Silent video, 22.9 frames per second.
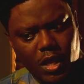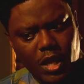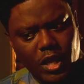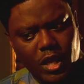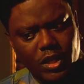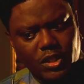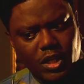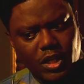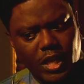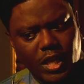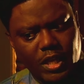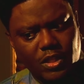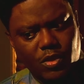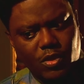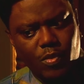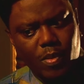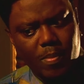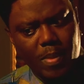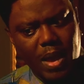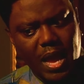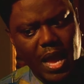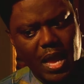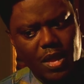Here's a hint to
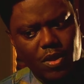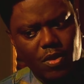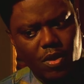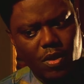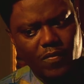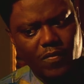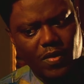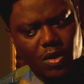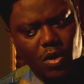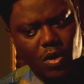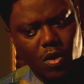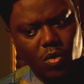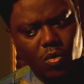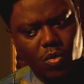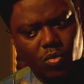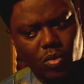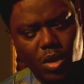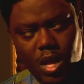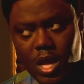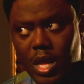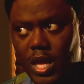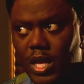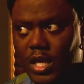remind you of the code.
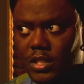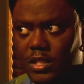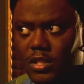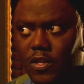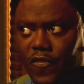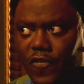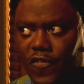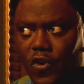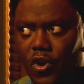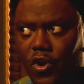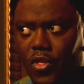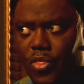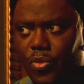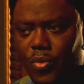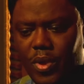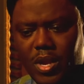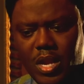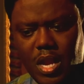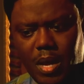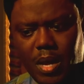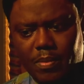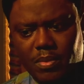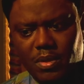It's the first three
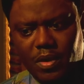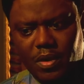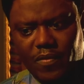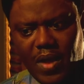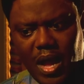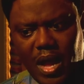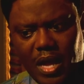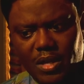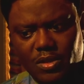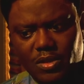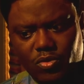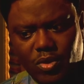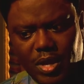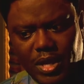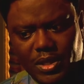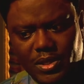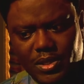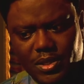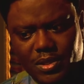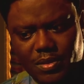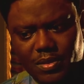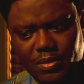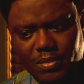numbers of our
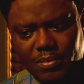address.